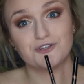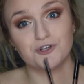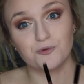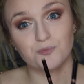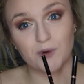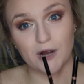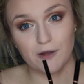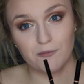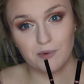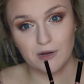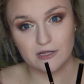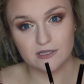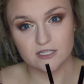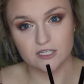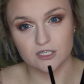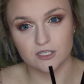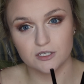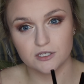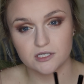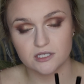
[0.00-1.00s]
2 brow
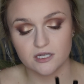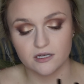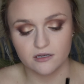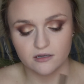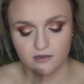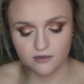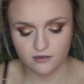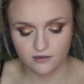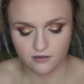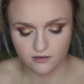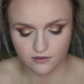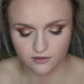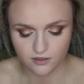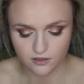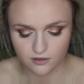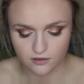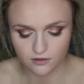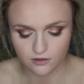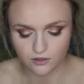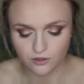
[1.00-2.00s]
pencils.
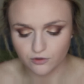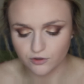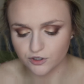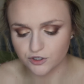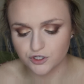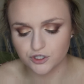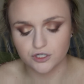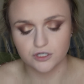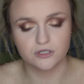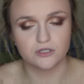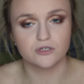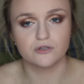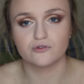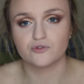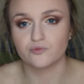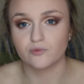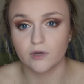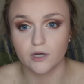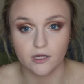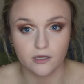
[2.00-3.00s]
You could just
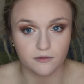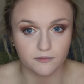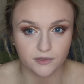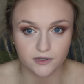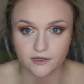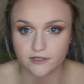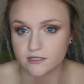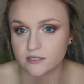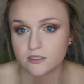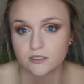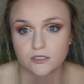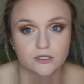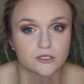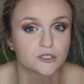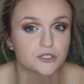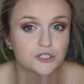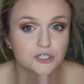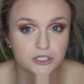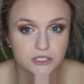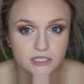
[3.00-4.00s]
use 1, but this is
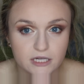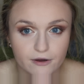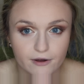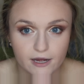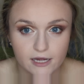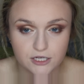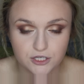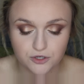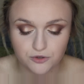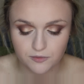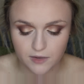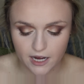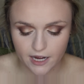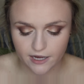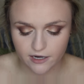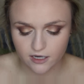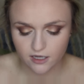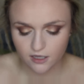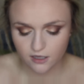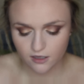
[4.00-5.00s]
just how I do
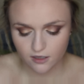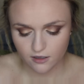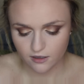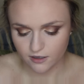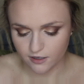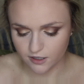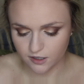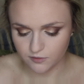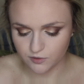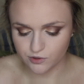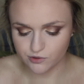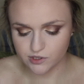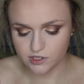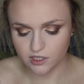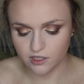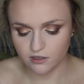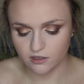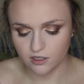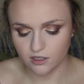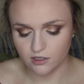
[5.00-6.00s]
mine. I'm
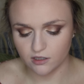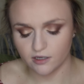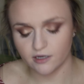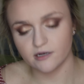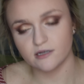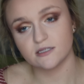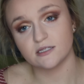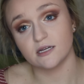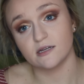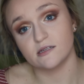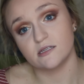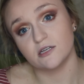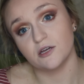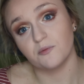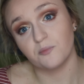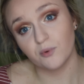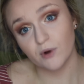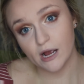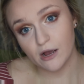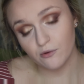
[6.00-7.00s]
using the Anastasia
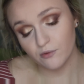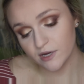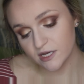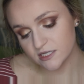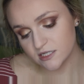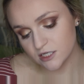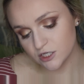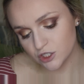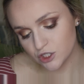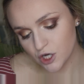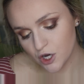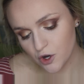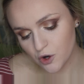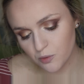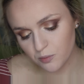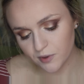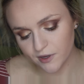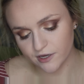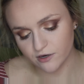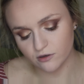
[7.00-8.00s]
Brow Wiz in
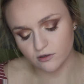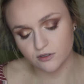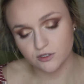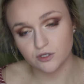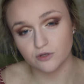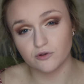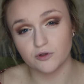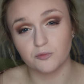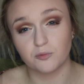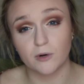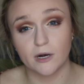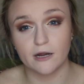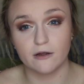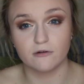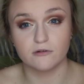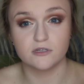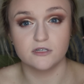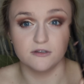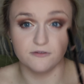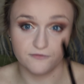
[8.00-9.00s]
Taupe and also the
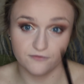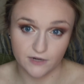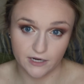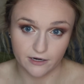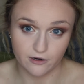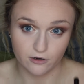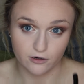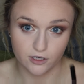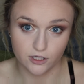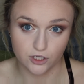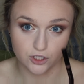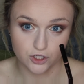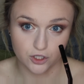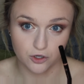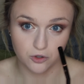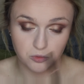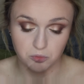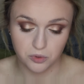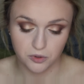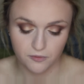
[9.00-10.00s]
Brow Definer in
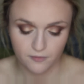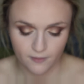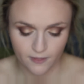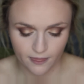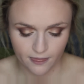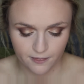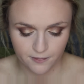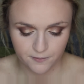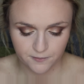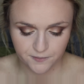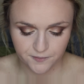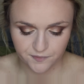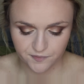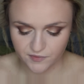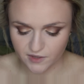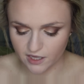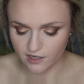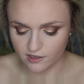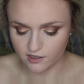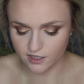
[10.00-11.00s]
Taupe.
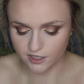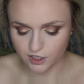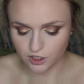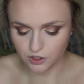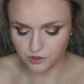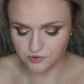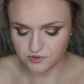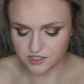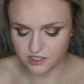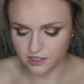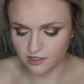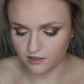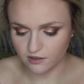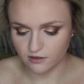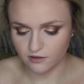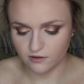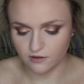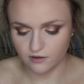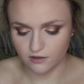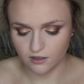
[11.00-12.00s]
I like
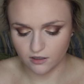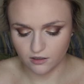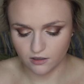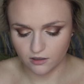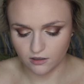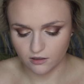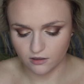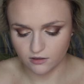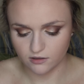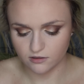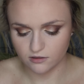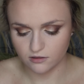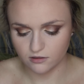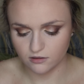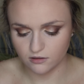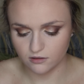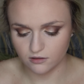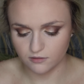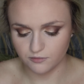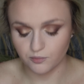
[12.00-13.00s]
using the
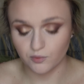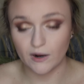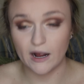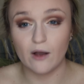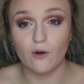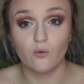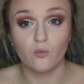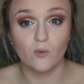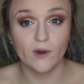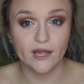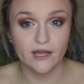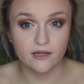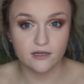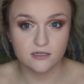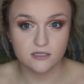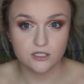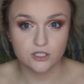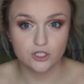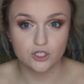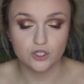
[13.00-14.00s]
Brow
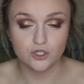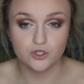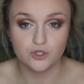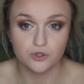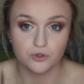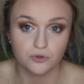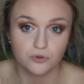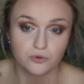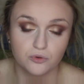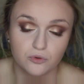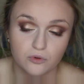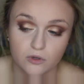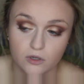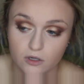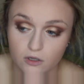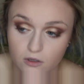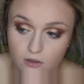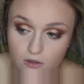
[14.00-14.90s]
Wiz to do